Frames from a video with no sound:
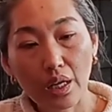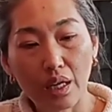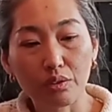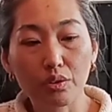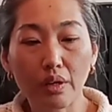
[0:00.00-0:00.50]

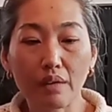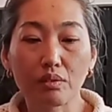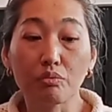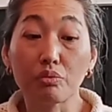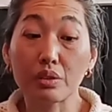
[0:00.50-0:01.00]
And you don't have
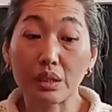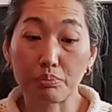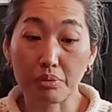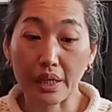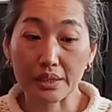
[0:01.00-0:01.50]
to really
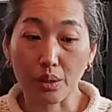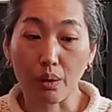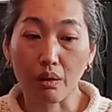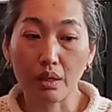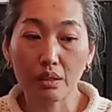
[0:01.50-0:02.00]
press
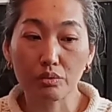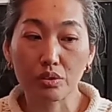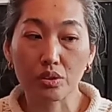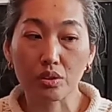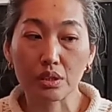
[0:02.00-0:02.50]
hard.
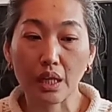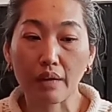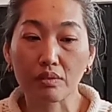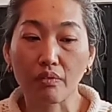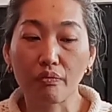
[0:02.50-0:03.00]
You just
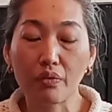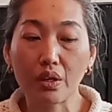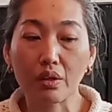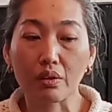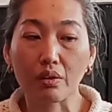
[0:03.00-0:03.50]
have to
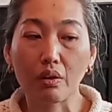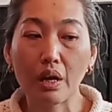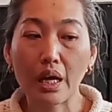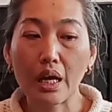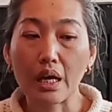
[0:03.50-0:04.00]
feel
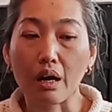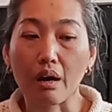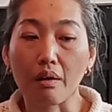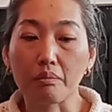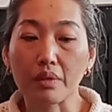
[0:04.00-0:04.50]

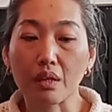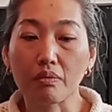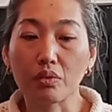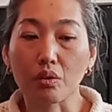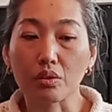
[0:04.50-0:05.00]

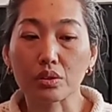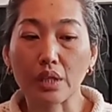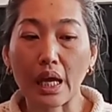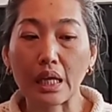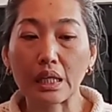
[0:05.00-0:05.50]
if there's
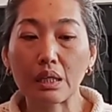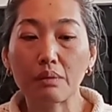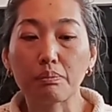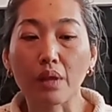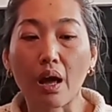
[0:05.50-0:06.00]

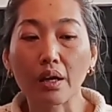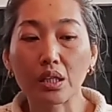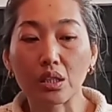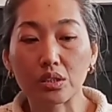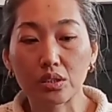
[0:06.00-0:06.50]
any
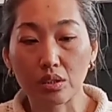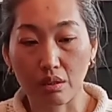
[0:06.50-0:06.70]
blockage